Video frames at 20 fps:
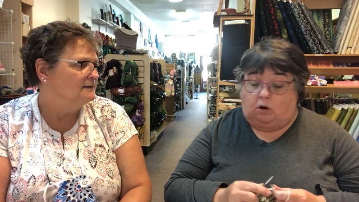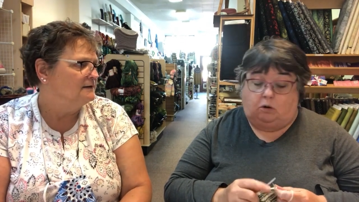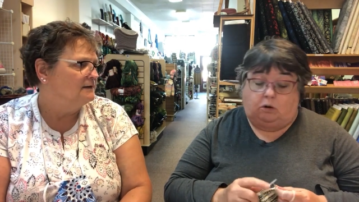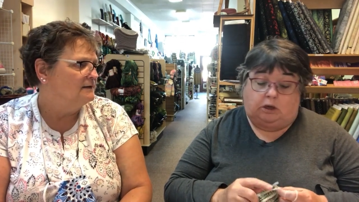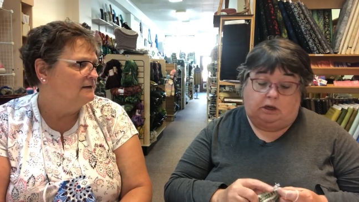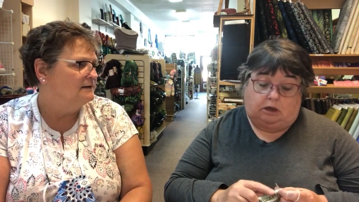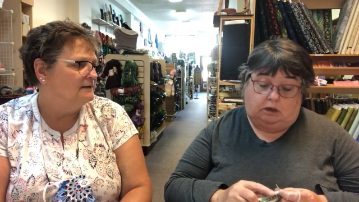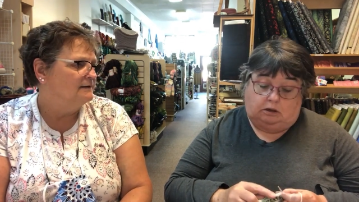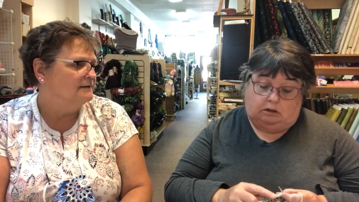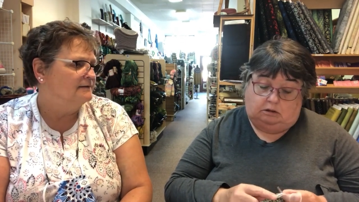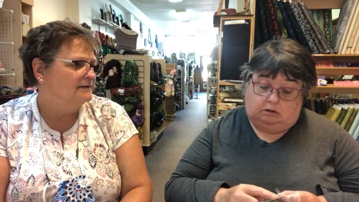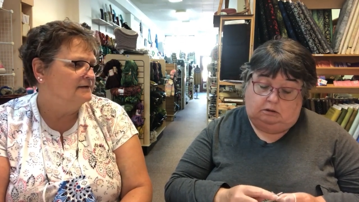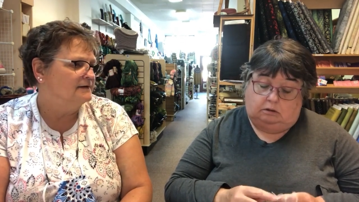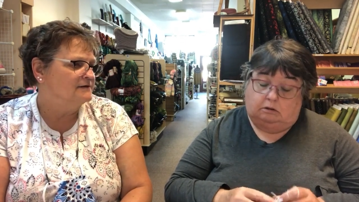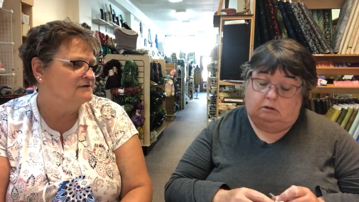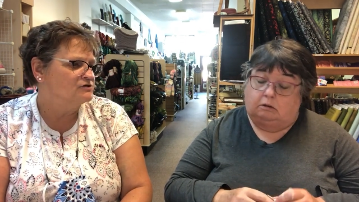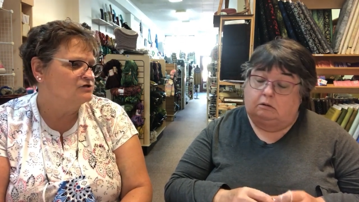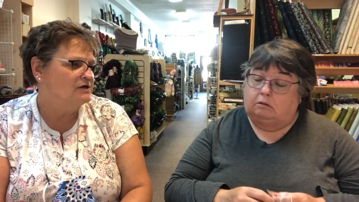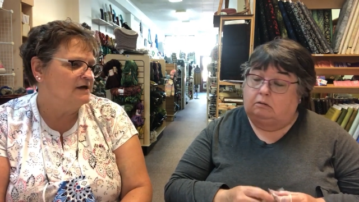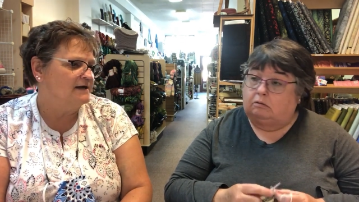Speaker 1: Okay.
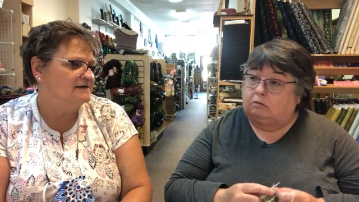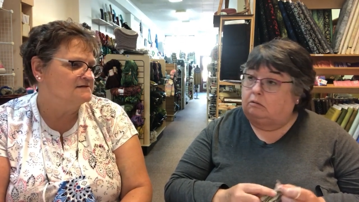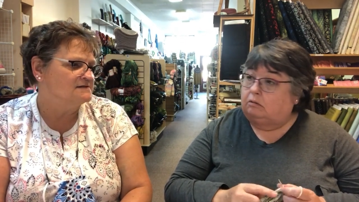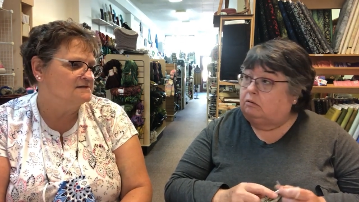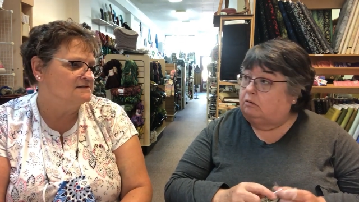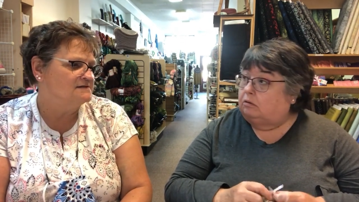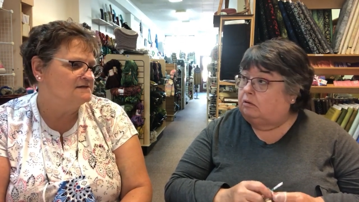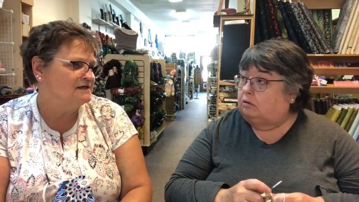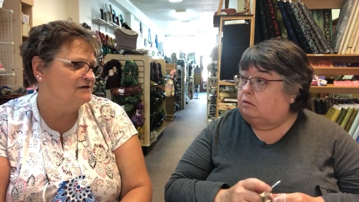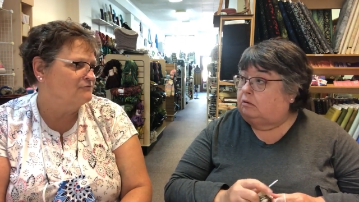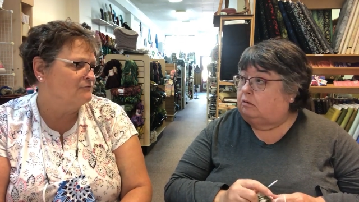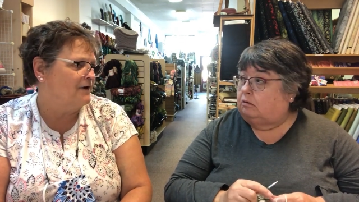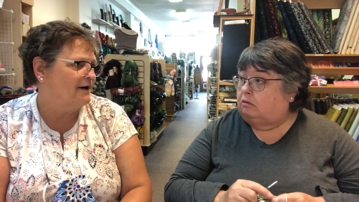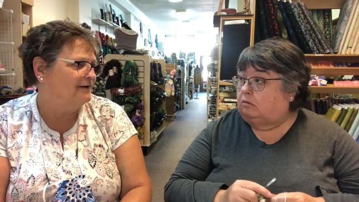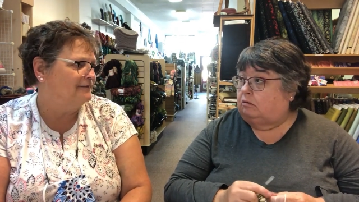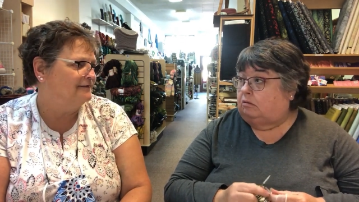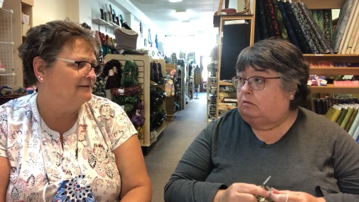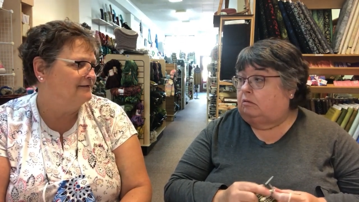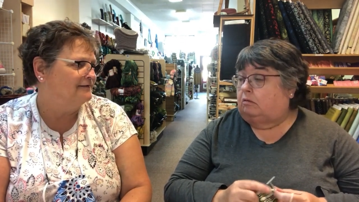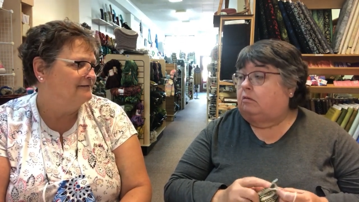Because she hasn't seen
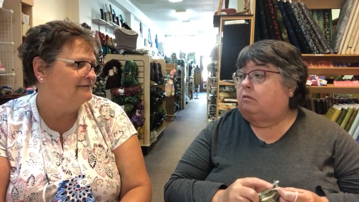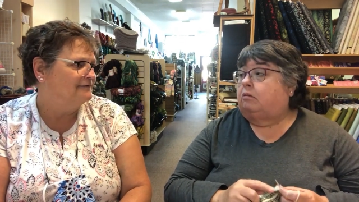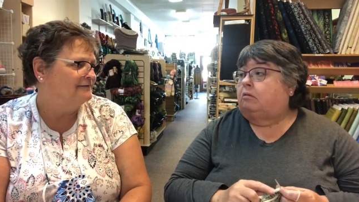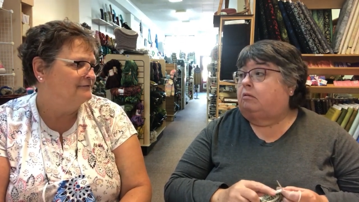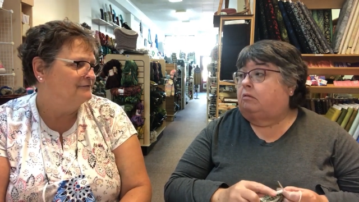Riley,